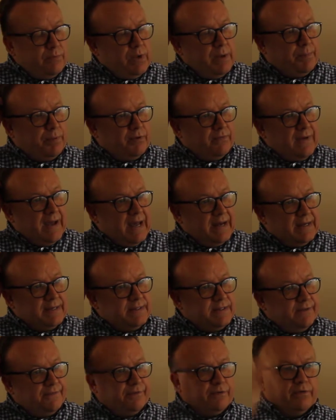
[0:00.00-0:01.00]
provide a
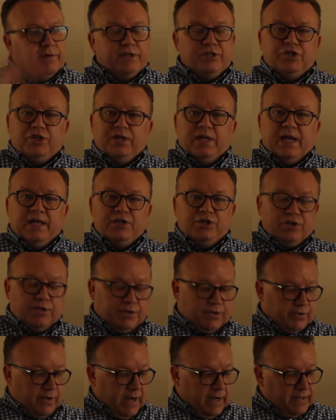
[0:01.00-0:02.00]

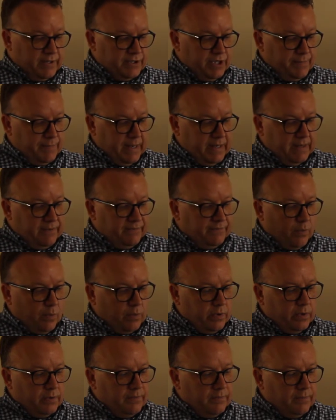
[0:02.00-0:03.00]
differentiation strategy moving
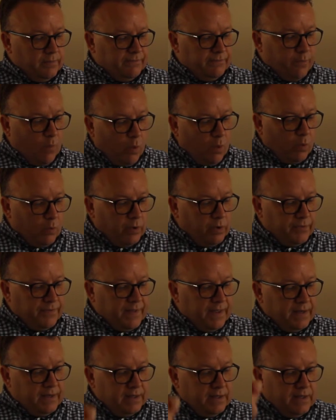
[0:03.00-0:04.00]
forward
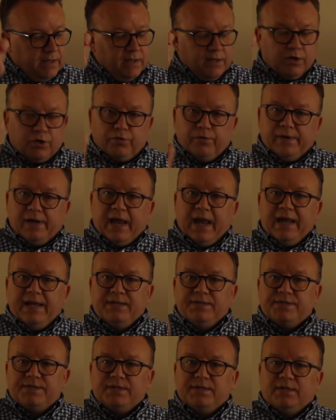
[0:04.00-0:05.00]
that
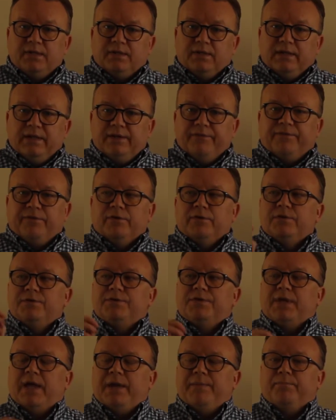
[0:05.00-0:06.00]
creates,
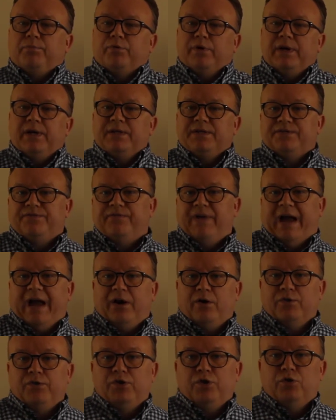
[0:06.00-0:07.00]
delivers, and brings
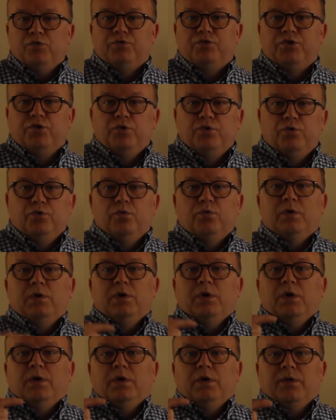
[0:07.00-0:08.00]
value to
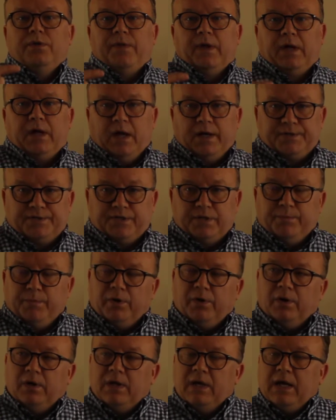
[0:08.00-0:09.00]
the
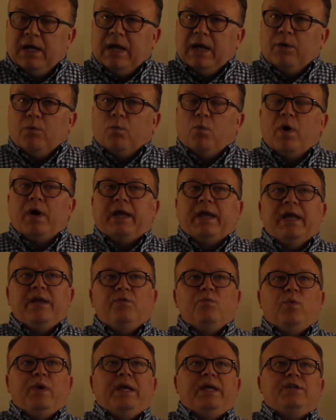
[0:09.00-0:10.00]
customer? What
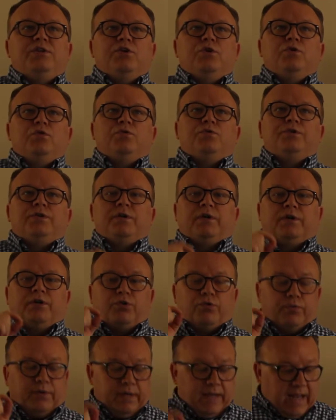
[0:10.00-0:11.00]
can we do to
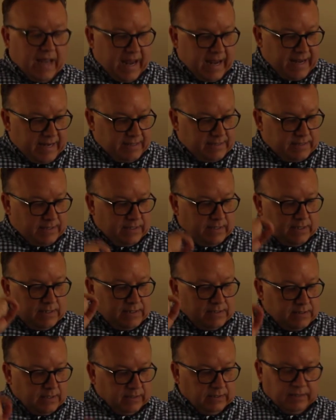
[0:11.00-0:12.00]
create,
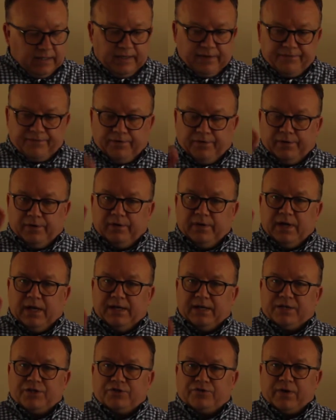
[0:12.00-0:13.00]
deliver,
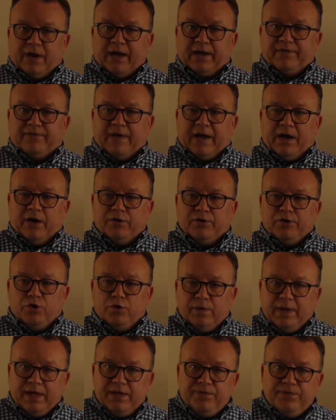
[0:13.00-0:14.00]
and extract
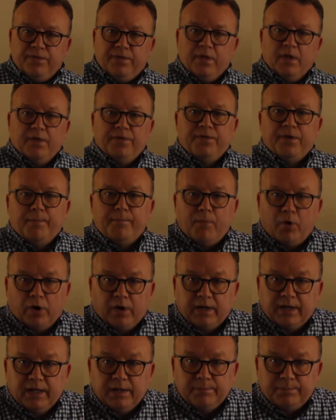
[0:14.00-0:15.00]
value in the
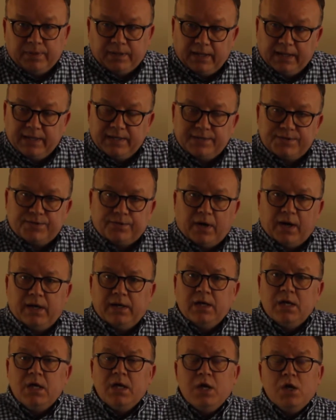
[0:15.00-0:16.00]
marketplace,
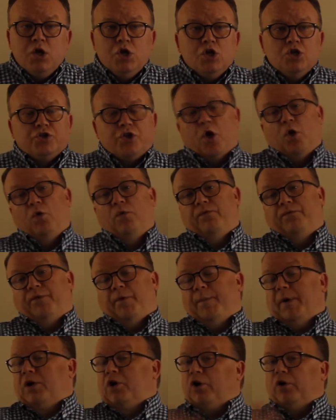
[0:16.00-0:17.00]
right? So
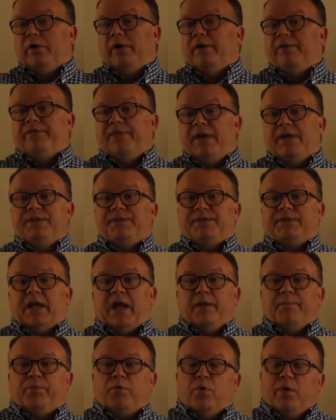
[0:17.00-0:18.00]
from a current event
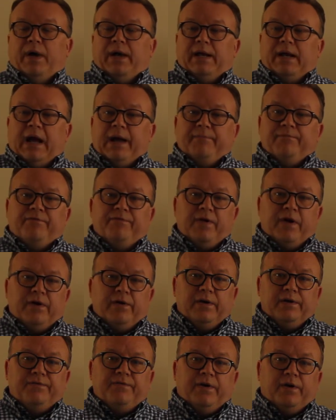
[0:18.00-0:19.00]
standpoint, I'm
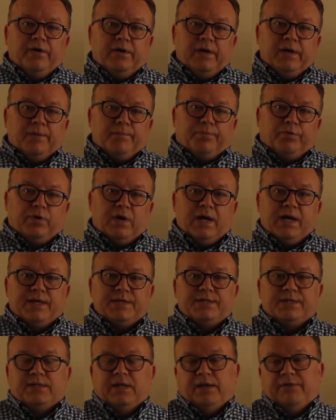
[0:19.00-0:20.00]
very, very
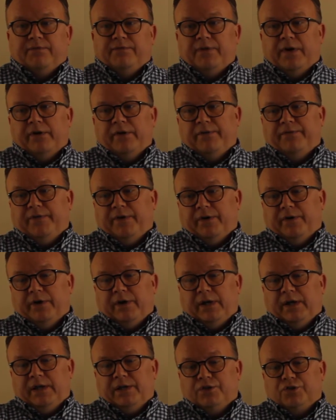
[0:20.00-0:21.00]
impressed and very,
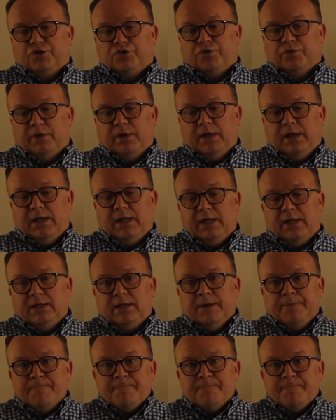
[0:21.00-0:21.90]
very intrigued